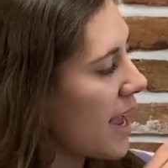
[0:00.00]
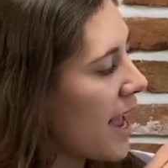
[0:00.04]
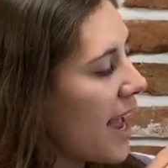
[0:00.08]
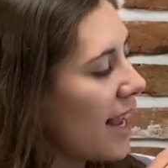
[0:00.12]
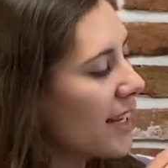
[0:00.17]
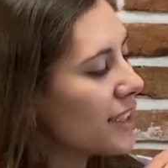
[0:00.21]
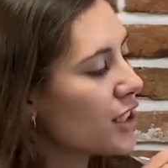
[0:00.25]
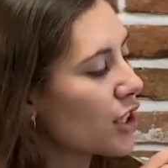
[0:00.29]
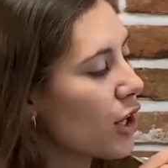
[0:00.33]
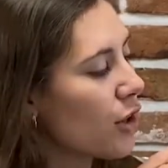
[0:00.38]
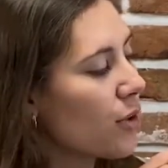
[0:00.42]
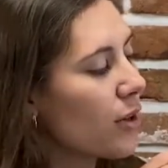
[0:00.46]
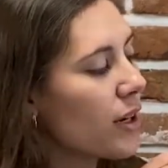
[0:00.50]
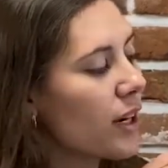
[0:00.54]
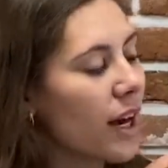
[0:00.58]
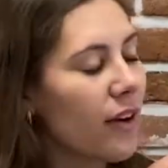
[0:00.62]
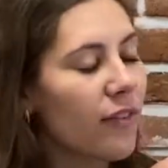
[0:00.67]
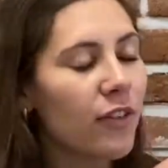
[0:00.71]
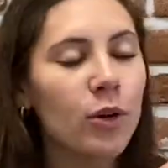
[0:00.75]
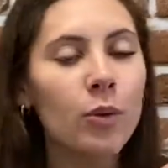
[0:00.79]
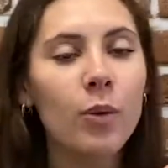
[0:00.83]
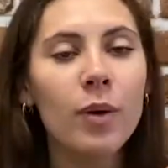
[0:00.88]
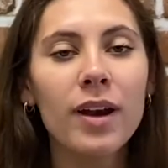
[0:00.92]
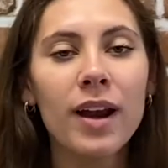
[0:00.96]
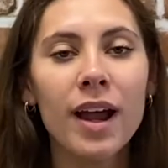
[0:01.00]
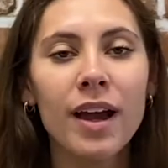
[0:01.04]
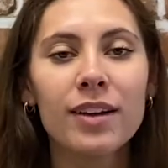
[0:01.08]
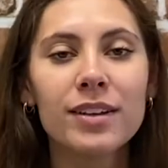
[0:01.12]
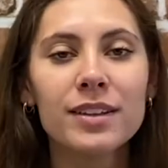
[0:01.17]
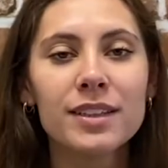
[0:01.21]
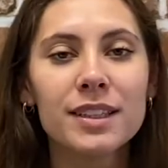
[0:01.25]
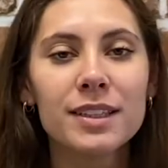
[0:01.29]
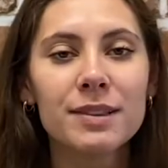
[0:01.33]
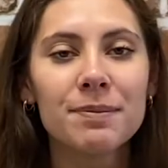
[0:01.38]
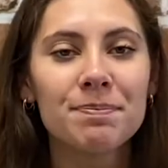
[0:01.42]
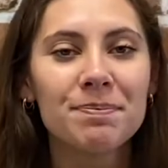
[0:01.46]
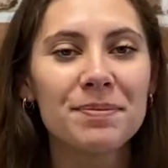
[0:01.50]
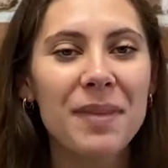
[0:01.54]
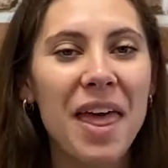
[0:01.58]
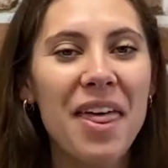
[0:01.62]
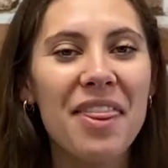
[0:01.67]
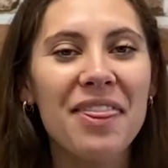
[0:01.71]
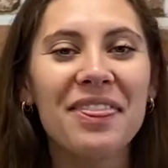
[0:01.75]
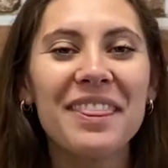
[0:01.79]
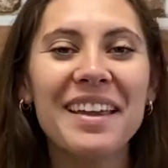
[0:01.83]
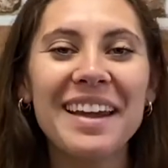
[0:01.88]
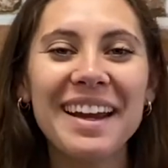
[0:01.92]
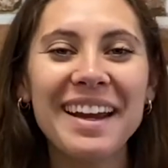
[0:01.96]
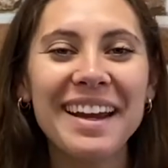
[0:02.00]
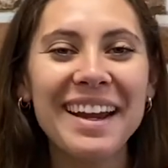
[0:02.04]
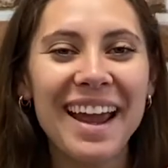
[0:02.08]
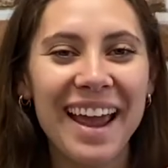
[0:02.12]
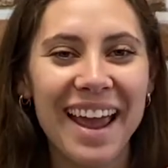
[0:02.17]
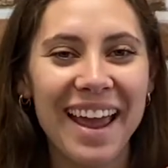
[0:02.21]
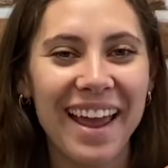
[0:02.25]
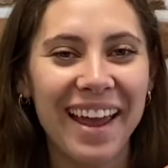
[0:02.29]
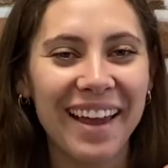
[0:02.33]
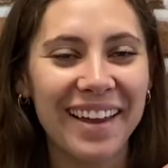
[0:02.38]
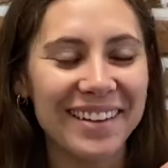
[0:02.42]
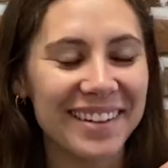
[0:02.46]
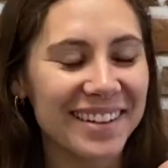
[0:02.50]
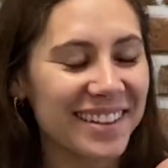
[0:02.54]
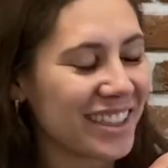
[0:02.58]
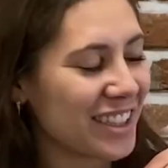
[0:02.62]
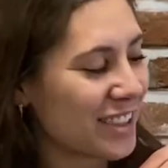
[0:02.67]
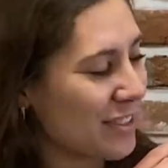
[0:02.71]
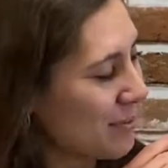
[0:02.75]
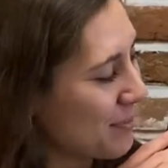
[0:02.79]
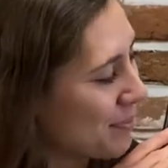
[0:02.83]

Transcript: And so did everyone else. The end.